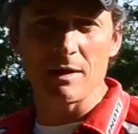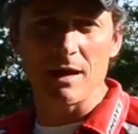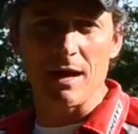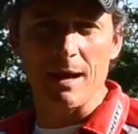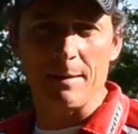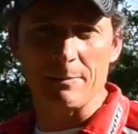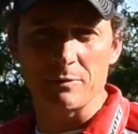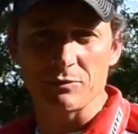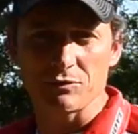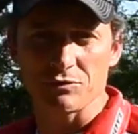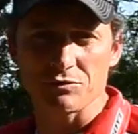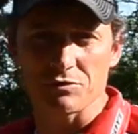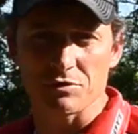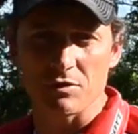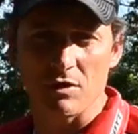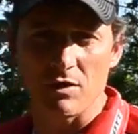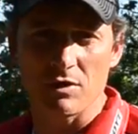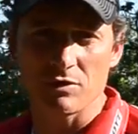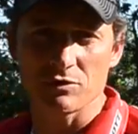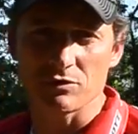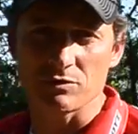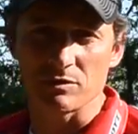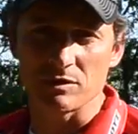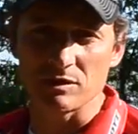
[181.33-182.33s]
apertures in
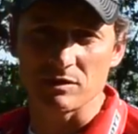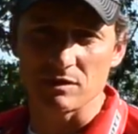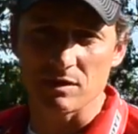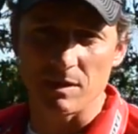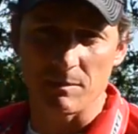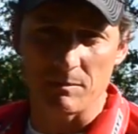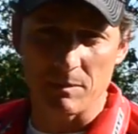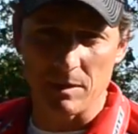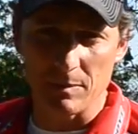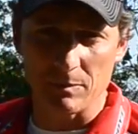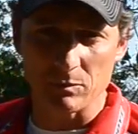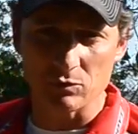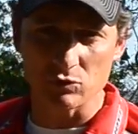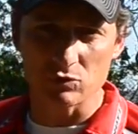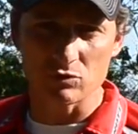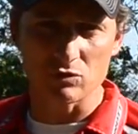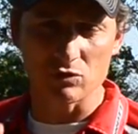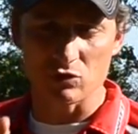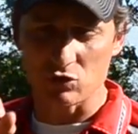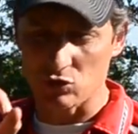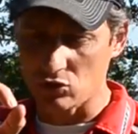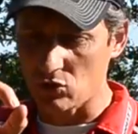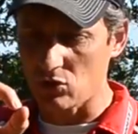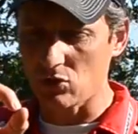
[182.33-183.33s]
archery. Some people shoot
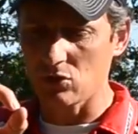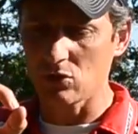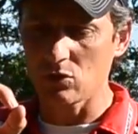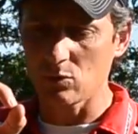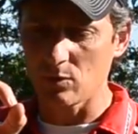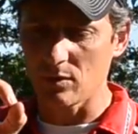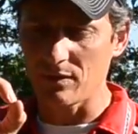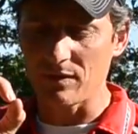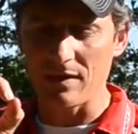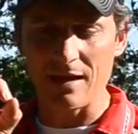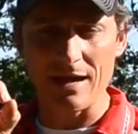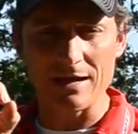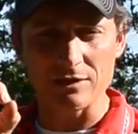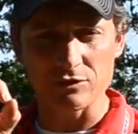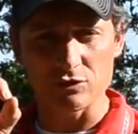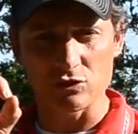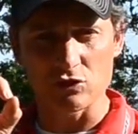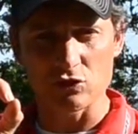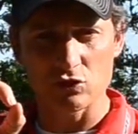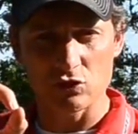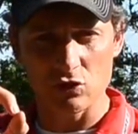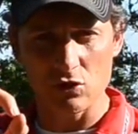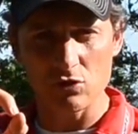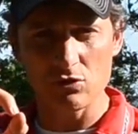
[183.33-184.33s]
a circle where they actually
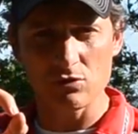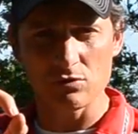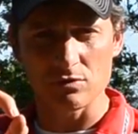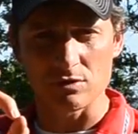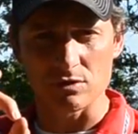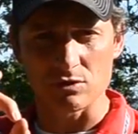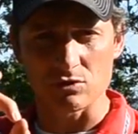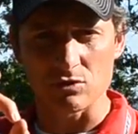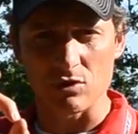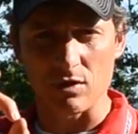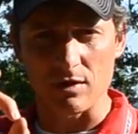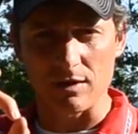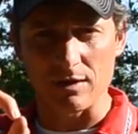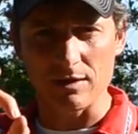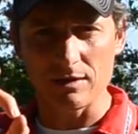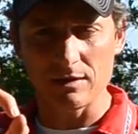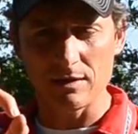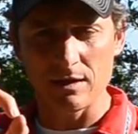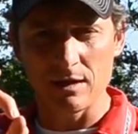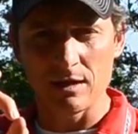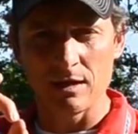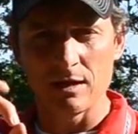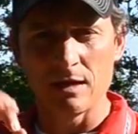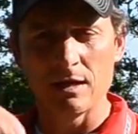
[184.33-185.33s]
circle the target.
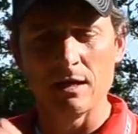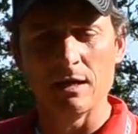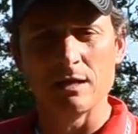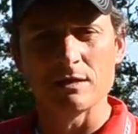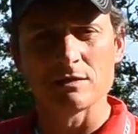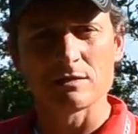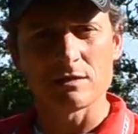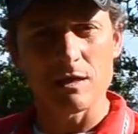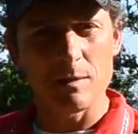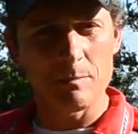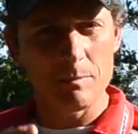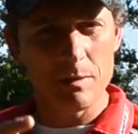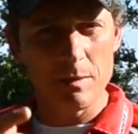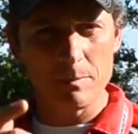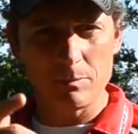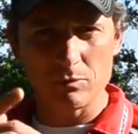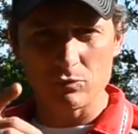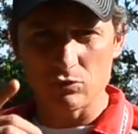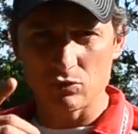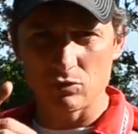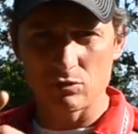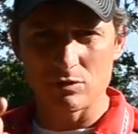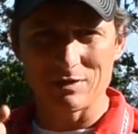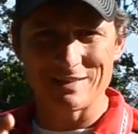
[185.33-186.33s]
Some people
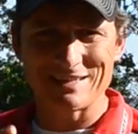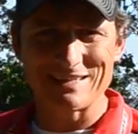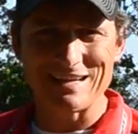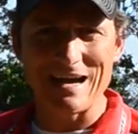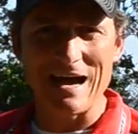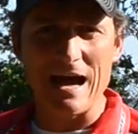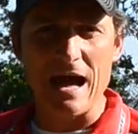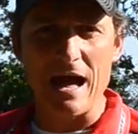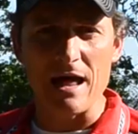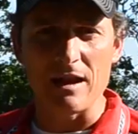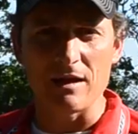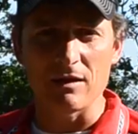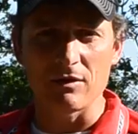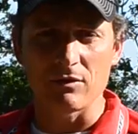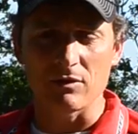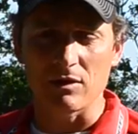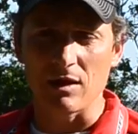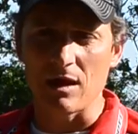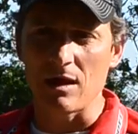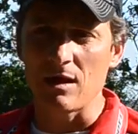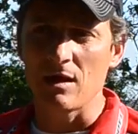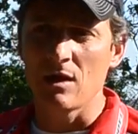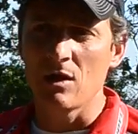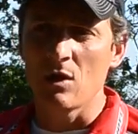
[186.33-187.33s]
shoot a dot,
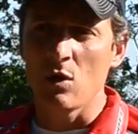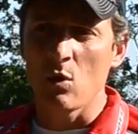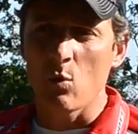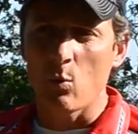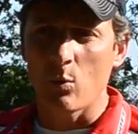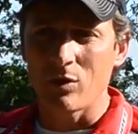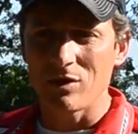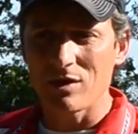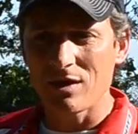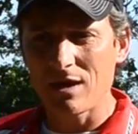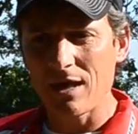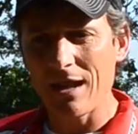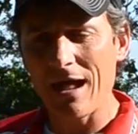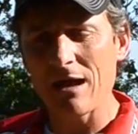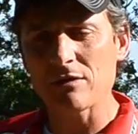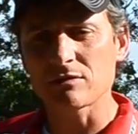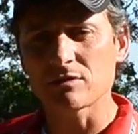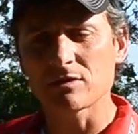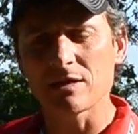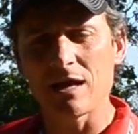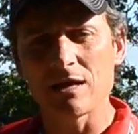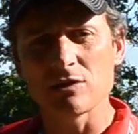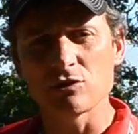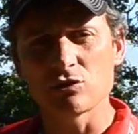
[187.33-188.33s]
okay? When you get
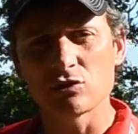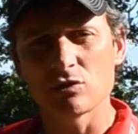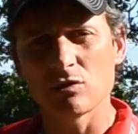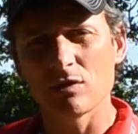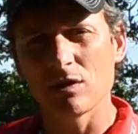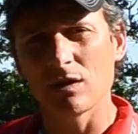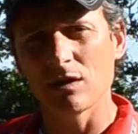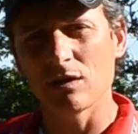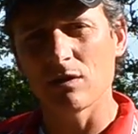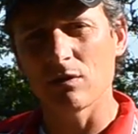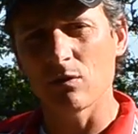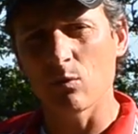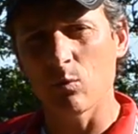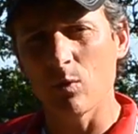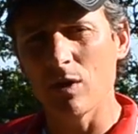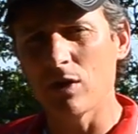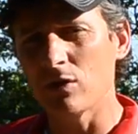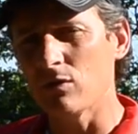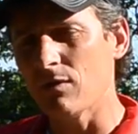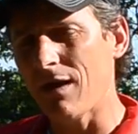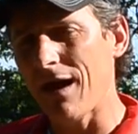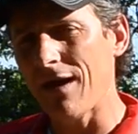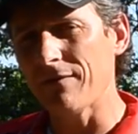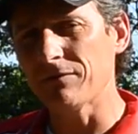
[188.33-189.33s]
outside and shooting into the
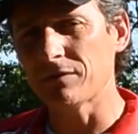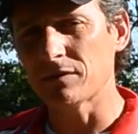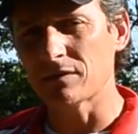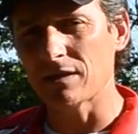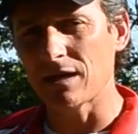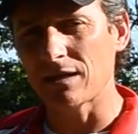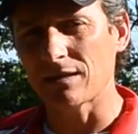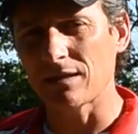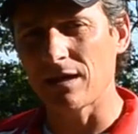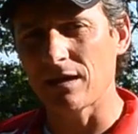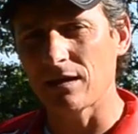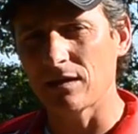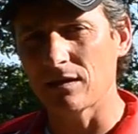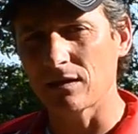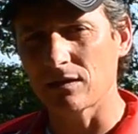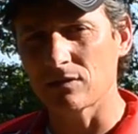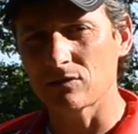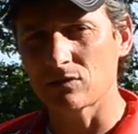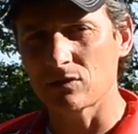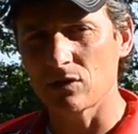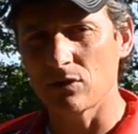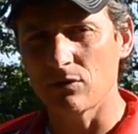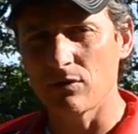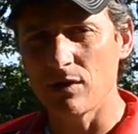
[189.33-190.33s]
wind, you have to take that into
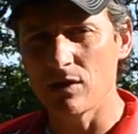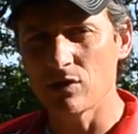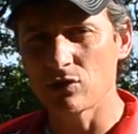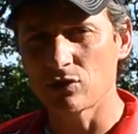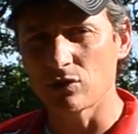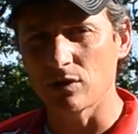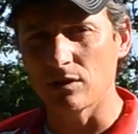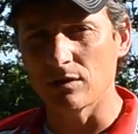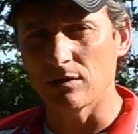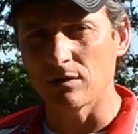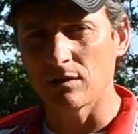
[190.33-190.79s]
consideration.